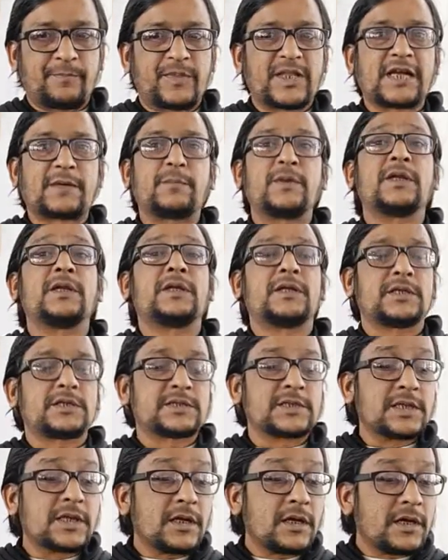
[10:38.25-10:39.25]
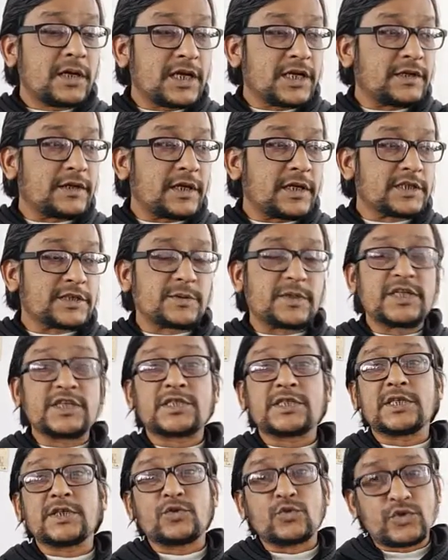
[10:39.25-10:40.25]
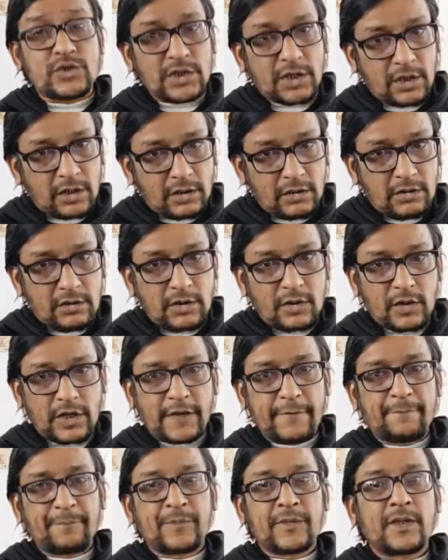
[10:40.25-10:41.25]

That means it is institution. Okay.